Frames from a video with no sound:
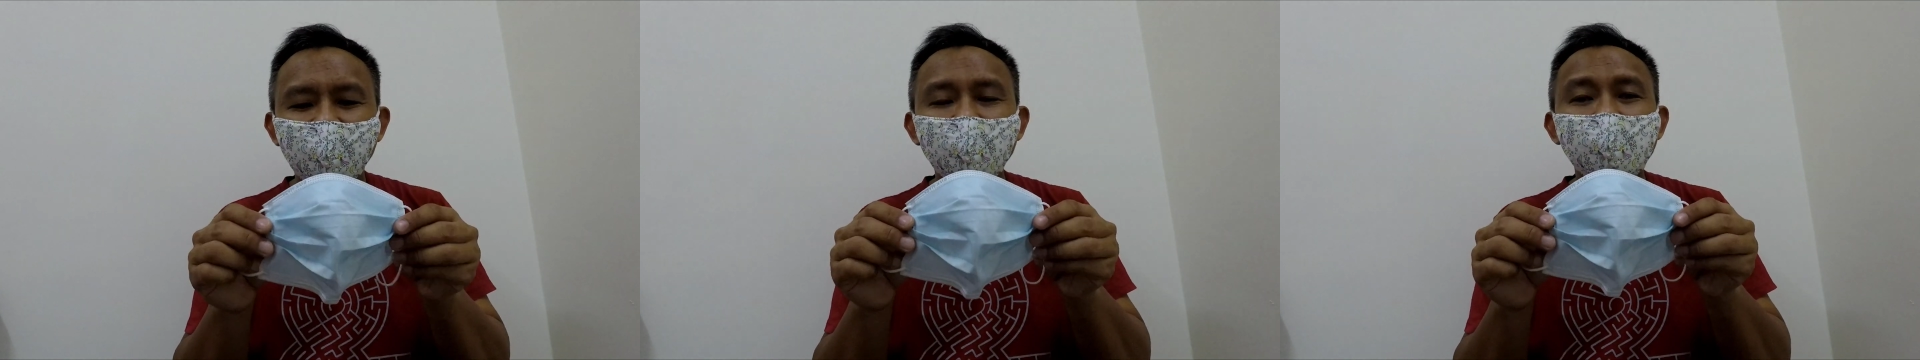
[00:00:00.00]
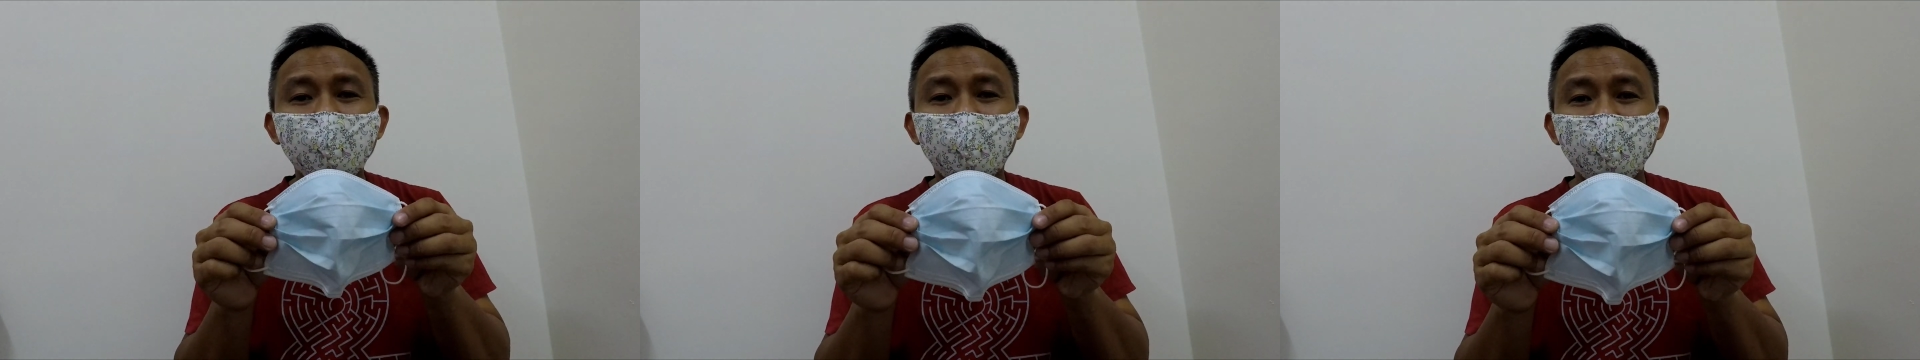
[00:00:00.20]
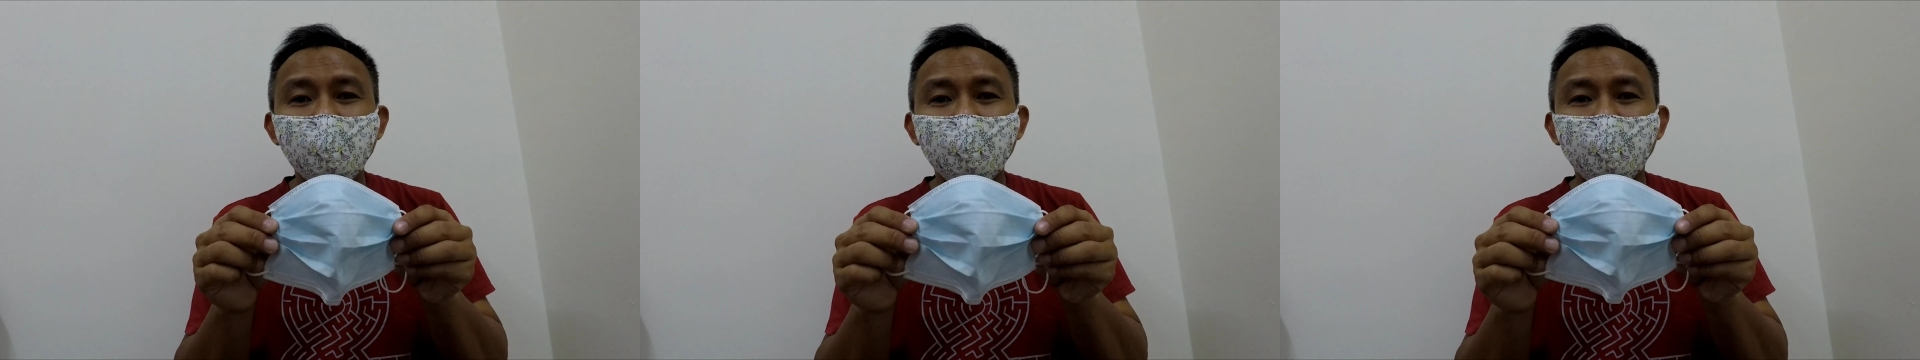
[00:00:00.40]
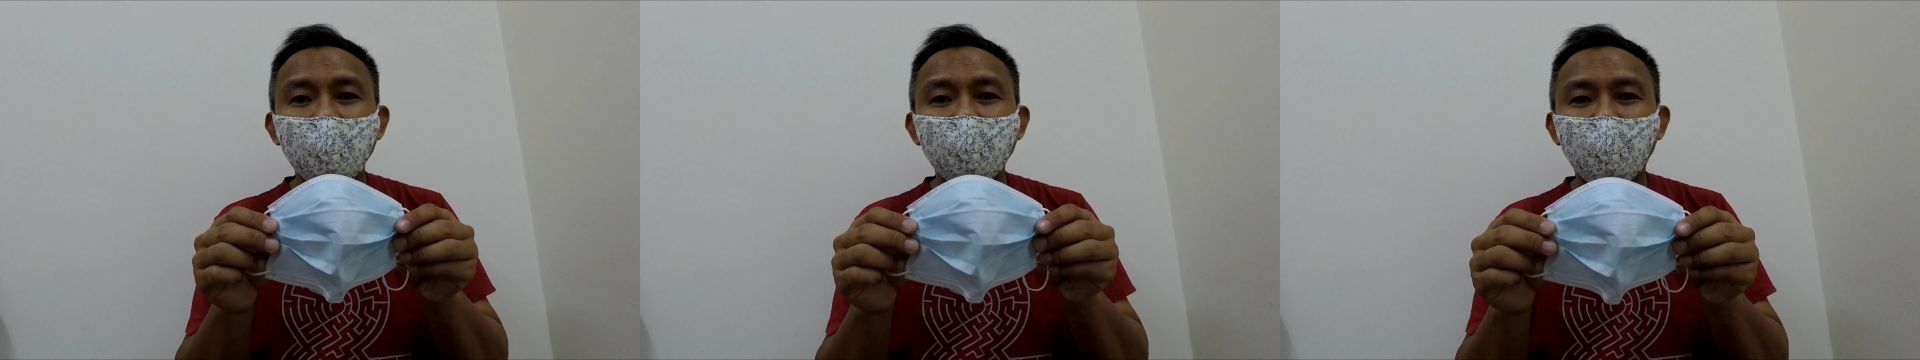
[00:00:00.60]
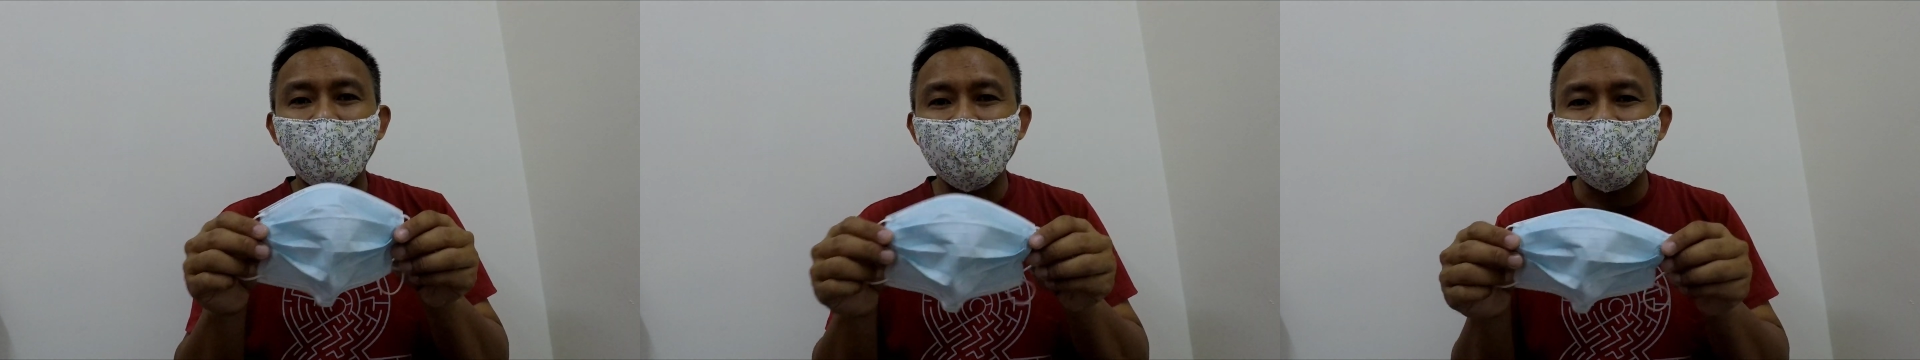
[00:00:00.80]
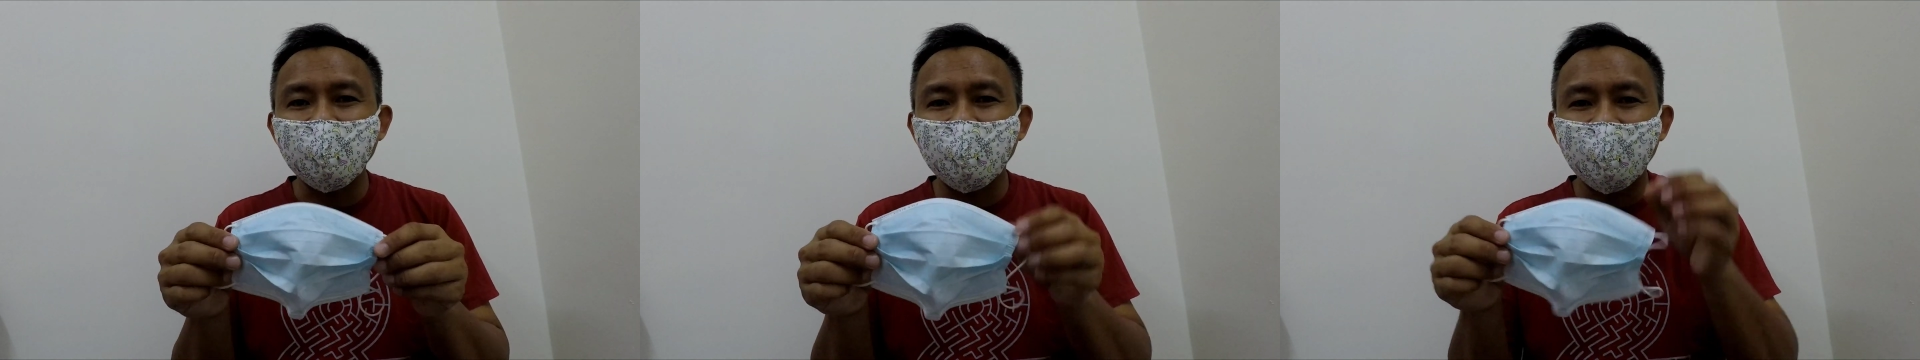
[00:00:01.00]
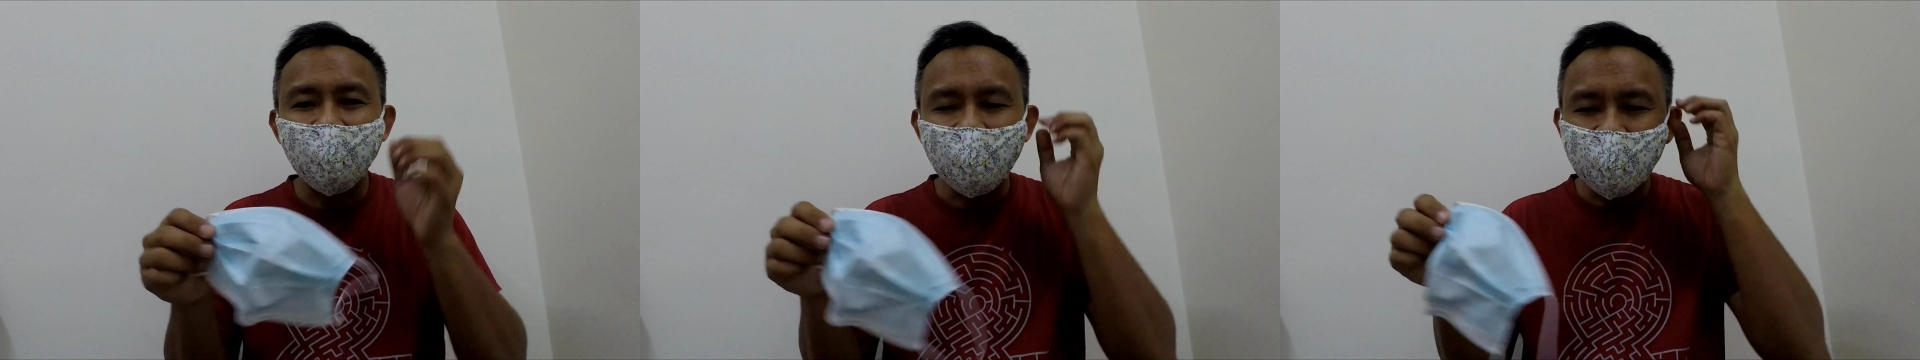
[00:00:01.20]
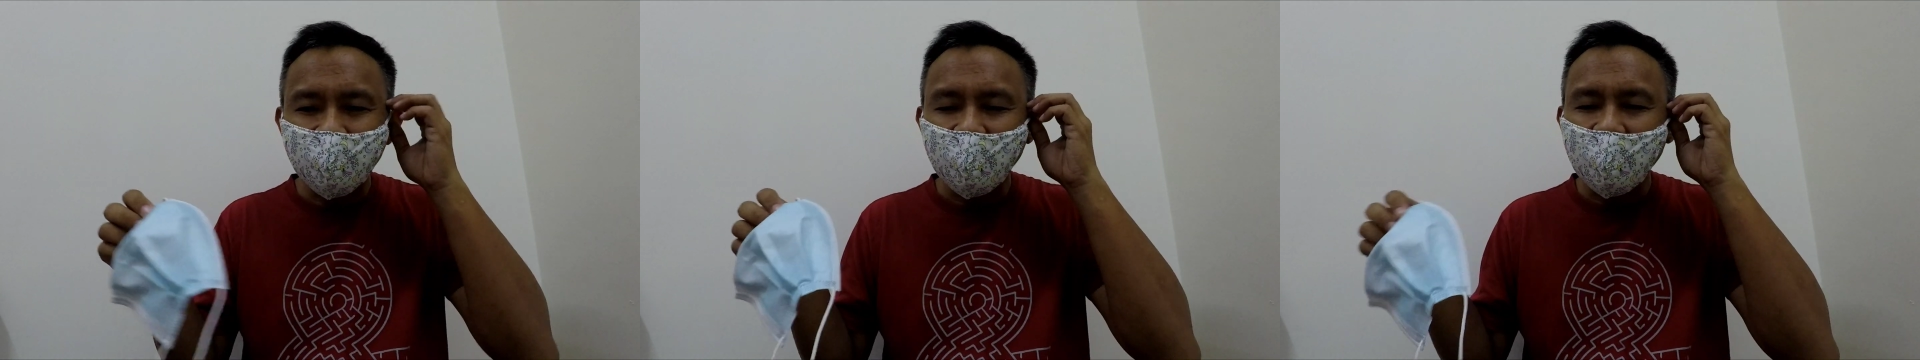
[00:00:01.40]
disposable ones,
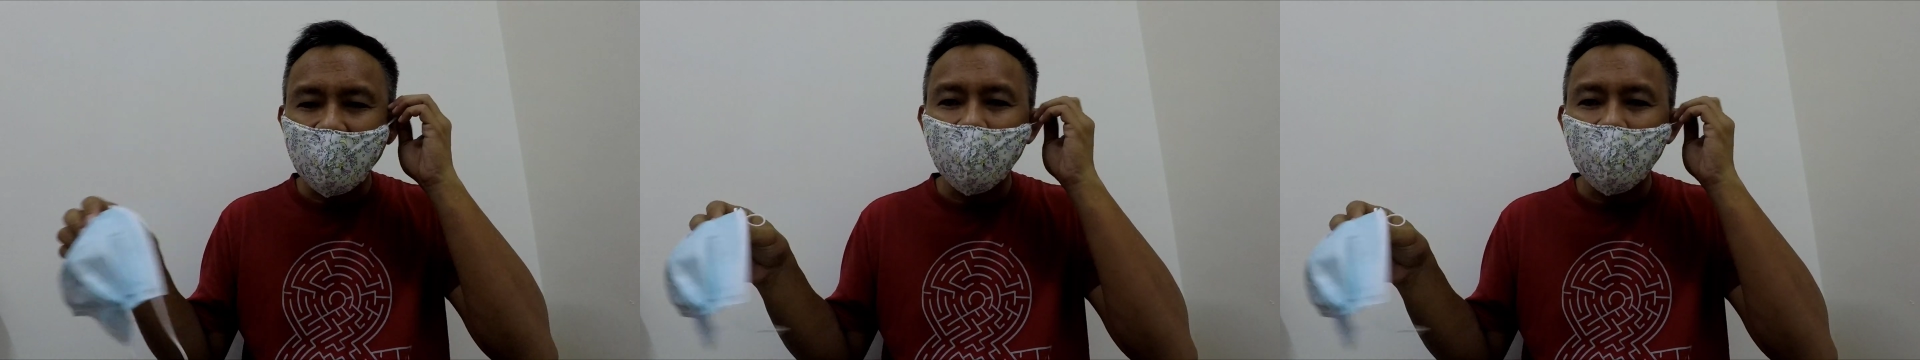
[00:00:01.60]
right?